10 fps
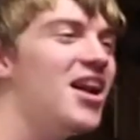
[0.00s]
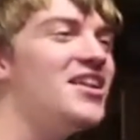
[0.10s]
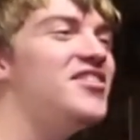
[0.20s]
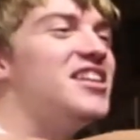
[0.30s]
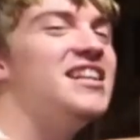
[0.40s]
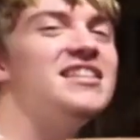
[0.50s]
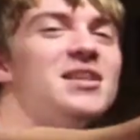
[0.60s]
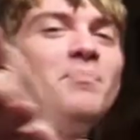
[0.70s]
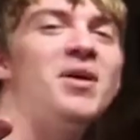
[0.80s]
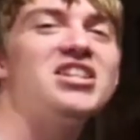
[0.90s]
not even in
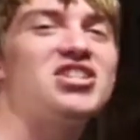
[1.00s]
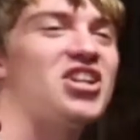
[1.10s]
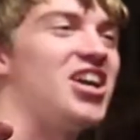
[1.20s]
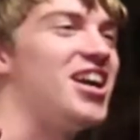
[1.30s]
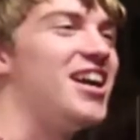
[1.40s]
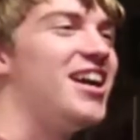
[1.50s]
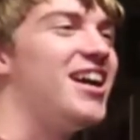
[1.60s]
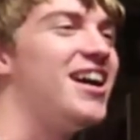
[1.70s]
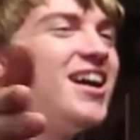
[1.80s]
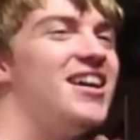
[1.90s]
the picture. I
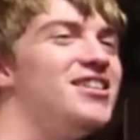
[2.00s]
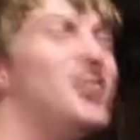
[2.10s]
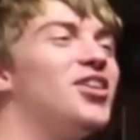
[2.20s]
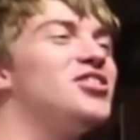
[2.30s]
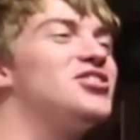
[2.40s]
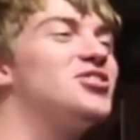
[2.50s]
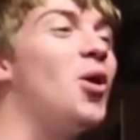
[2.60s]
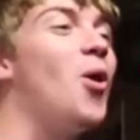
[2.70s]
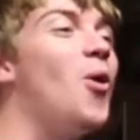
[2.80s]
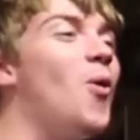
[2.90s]
know. You're
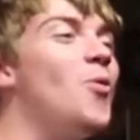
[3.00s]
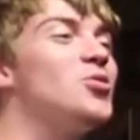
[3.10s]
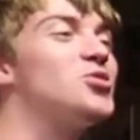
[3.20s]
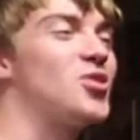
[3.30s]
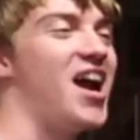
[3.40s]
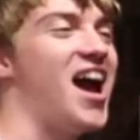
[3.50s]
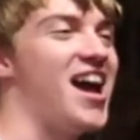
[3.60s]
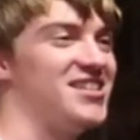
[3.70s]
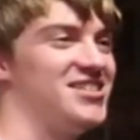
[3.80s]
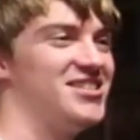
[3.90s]
so
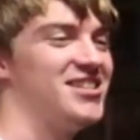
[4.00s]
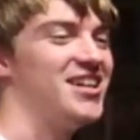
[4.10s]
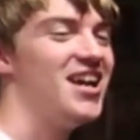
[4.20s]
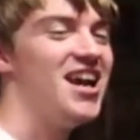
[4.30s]
trash.